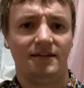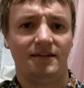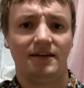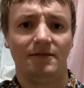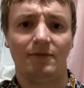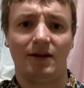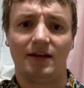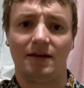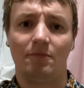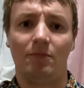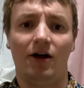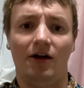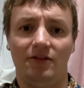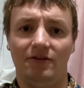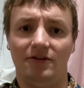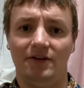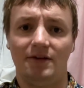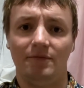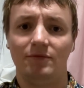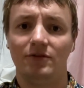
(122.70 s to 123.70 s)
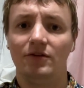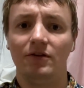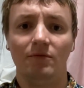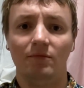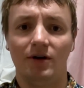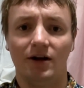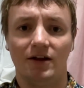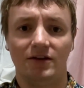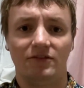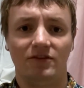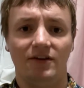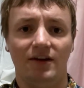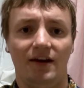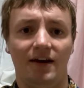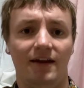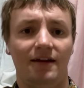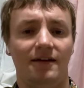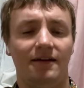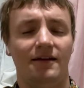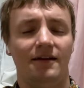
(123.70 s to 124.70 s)
seem like it bothered him too much, did
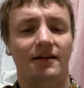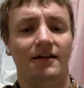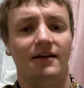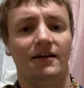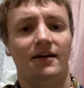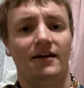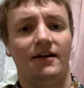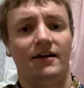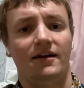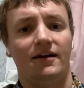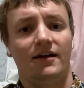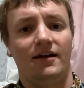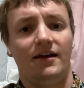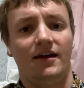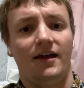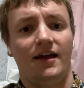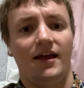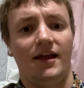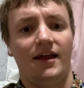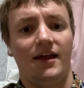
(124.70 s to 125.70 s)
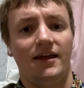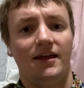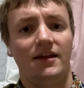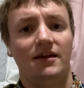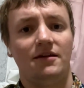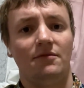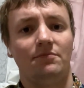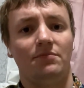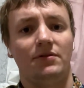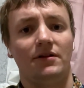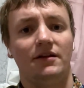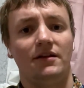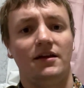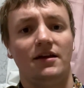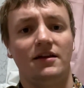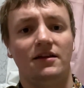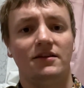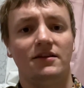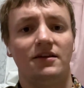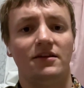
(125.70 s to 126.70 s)
it? He can play. He
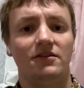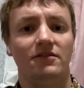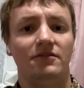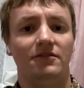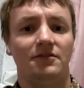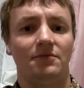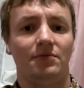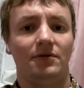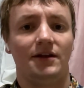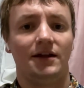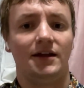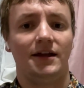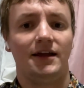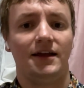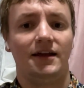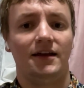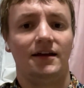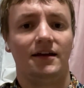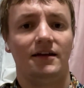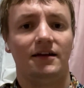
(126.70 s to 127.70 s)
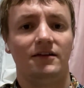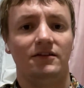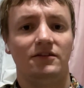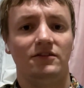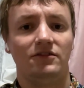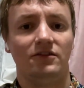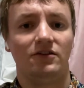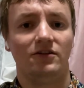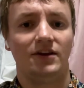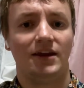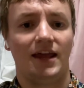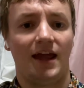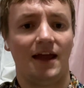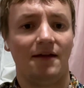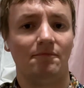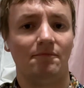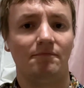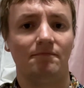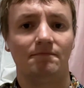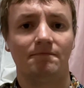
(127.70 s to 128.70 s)
continues to play. It's a good
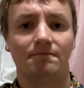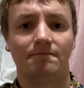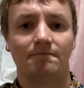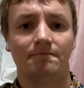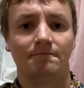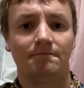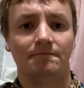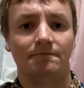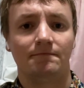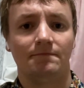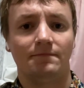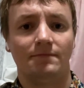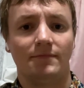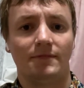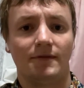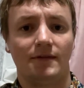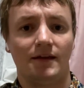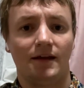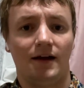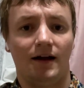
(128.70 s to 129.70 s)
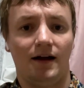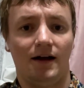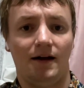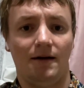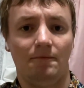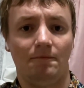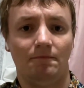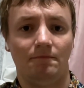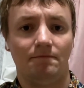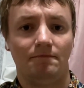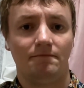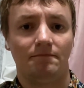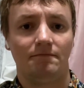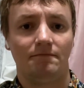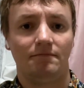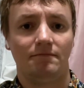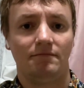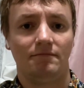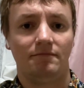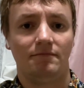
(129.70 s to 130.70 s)
game. Um,
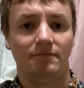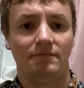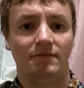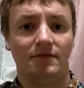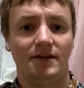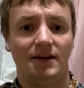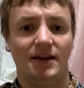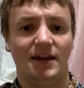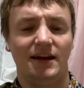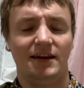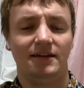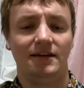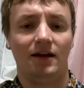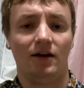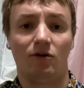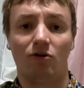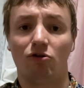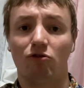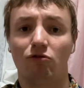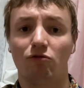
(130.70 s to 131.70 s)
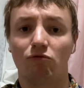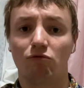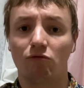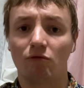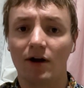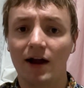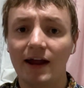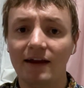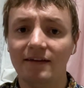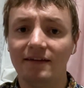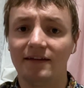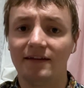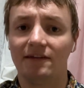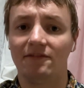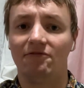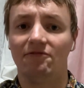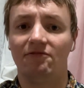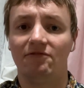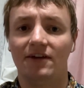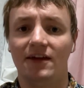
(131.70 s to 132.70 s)
gets a crazy
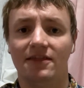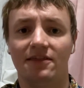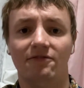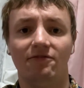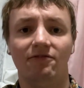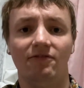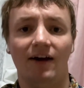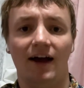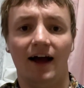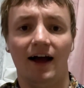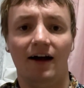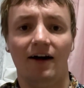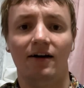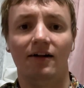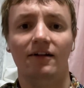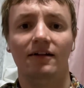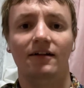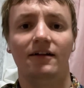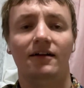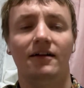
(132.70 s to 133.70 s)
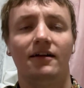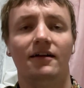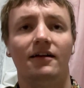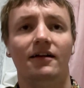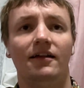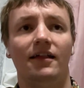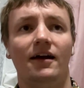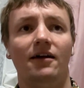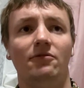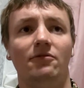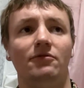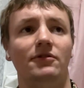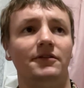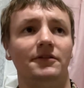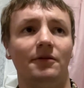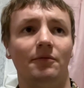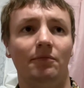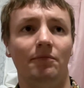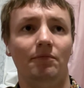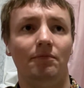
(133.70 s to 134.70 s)
fifth foul. That was
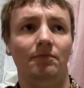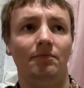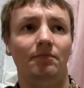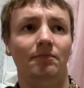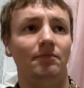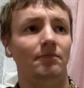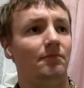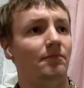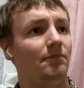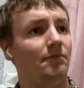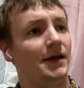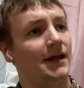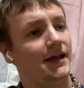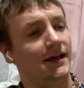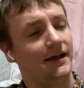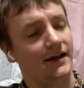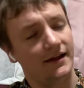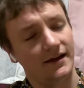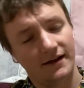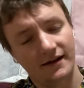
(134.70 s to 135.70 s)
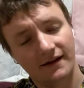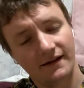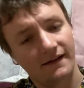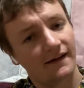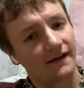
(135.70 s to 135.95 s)
a big